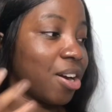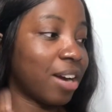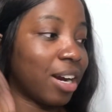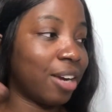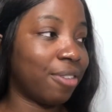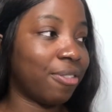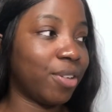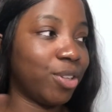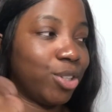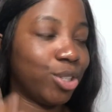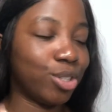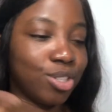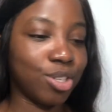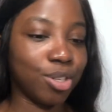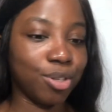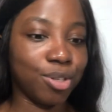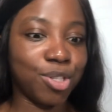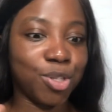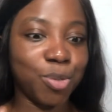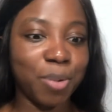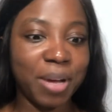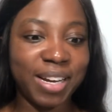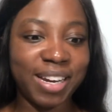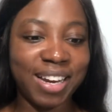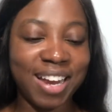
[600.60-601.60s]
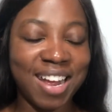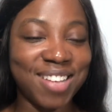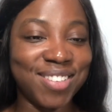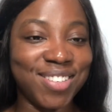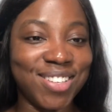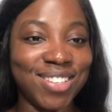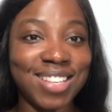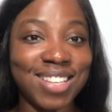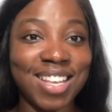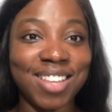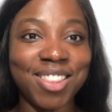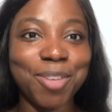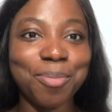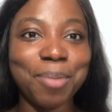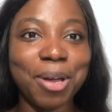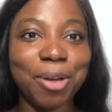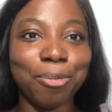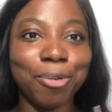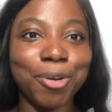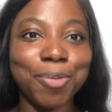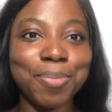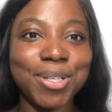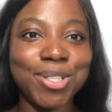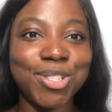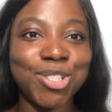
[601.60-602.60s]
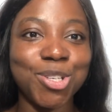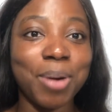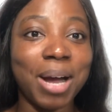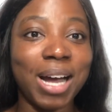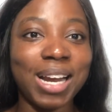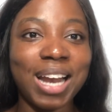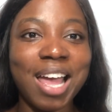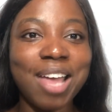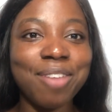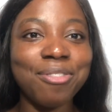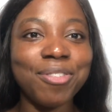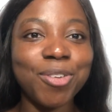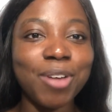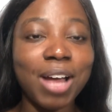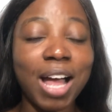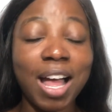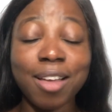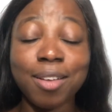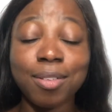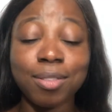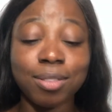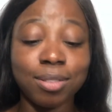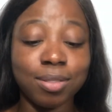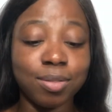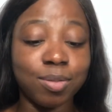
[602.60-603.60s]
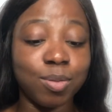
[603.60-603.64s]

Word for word: if I look so sweaty, I just, I think my room is too hot. I haven't, I,